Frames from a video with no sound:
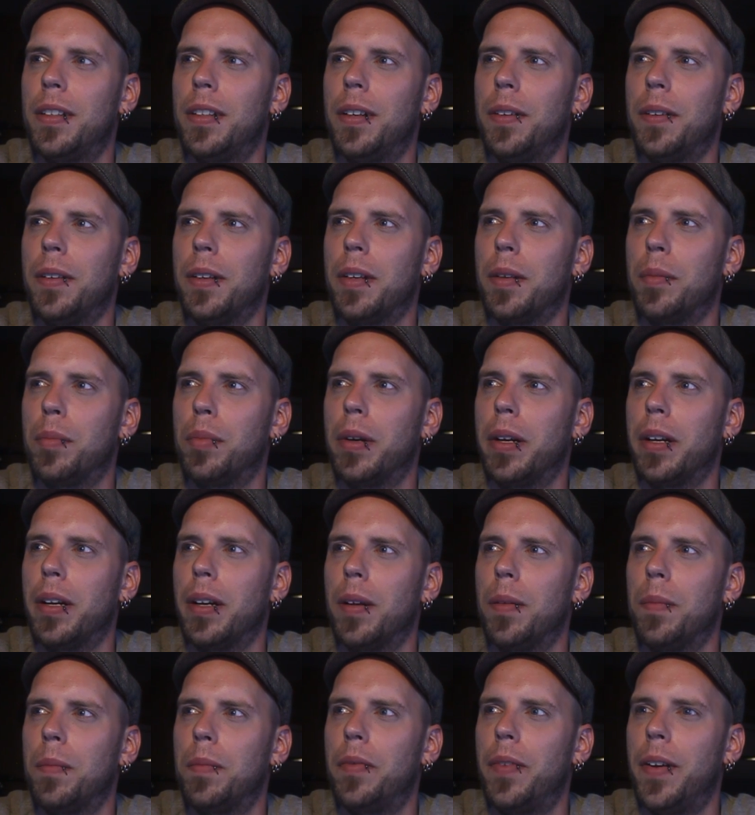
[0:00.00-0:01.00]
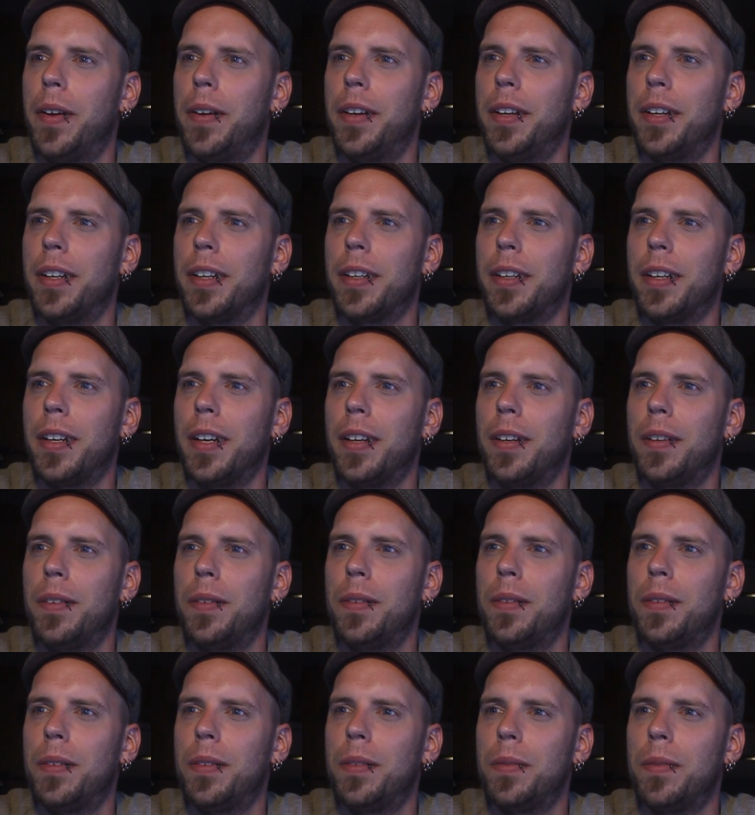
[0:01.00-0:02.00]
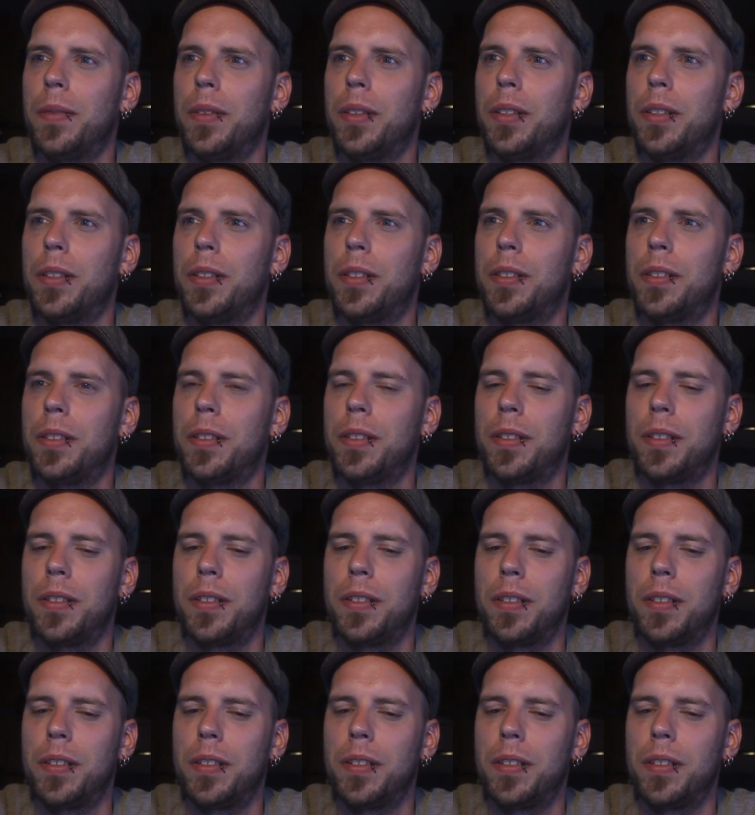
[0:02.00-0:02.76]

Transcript: I'm going to bring up funding again, which